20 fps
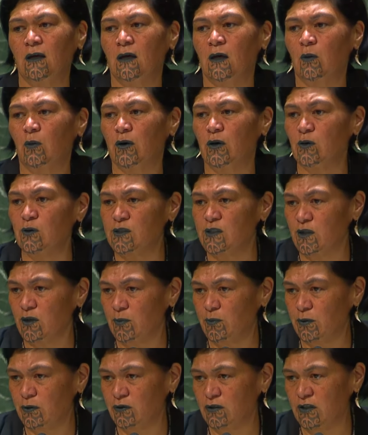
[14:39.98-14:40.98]
We also
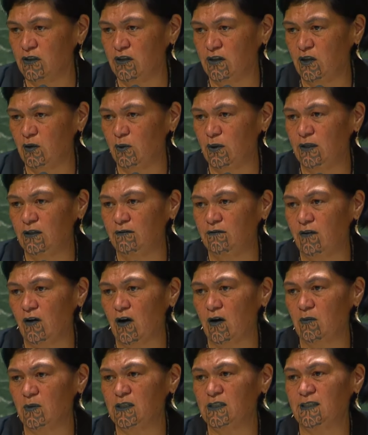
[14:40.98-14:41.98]
applauded the UN
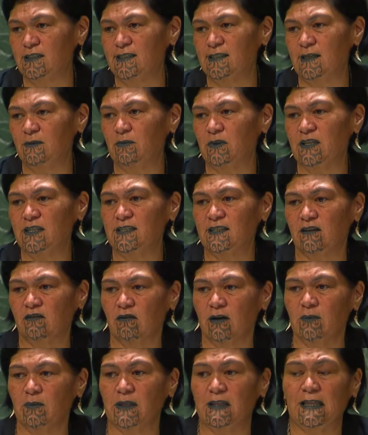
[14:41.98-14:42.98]
Environment Assembly's
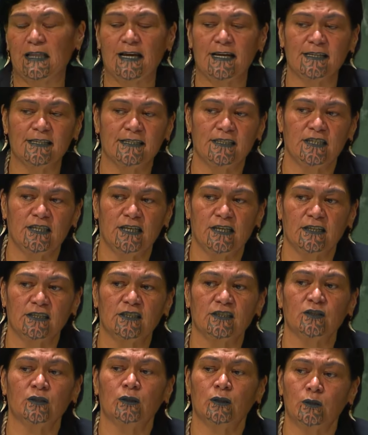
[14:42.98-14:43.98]
agreement last year
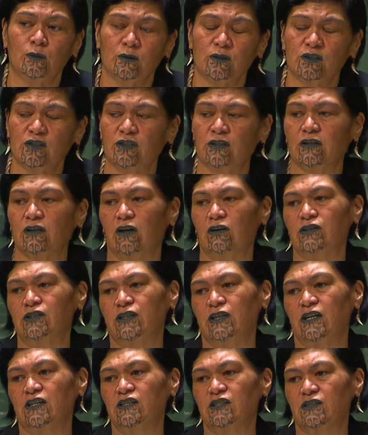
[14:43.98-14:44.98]
to launch
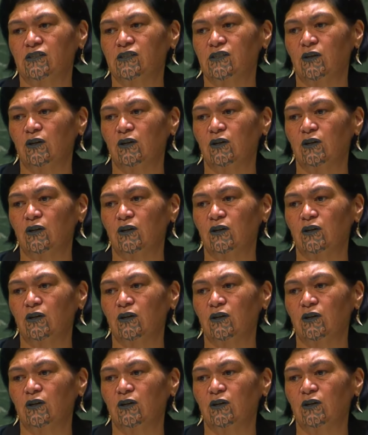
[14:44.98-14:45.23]
negotiations